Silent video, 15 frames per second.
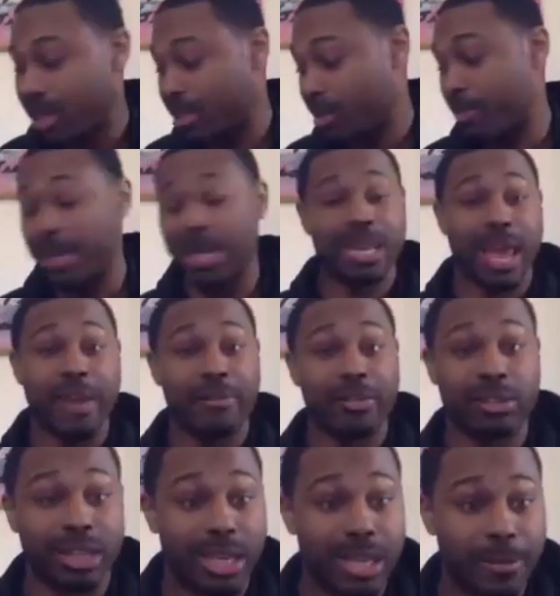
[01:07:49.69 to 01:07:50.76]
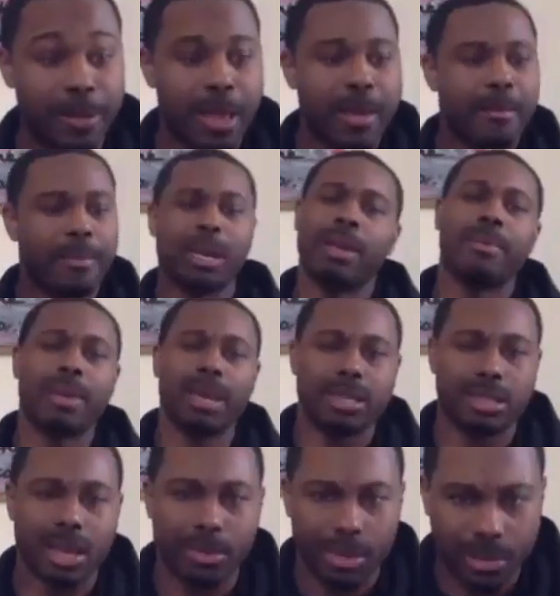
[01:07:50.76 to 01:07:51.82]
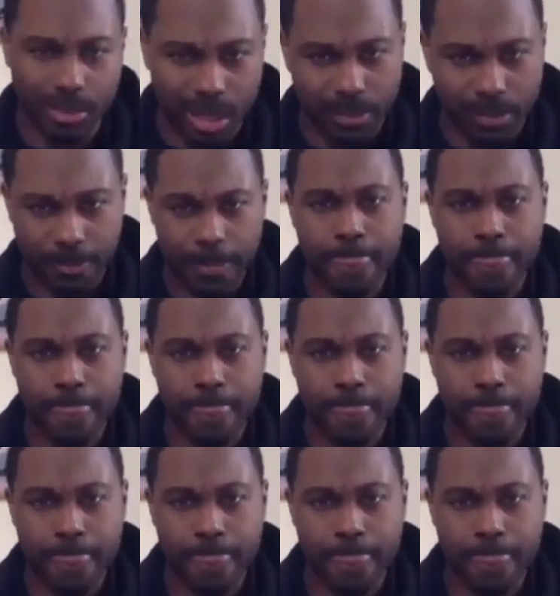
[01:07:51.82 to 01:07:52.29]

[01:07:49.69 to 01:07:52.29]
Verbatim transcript: It doesn't mean everything, but it means uh-huh. something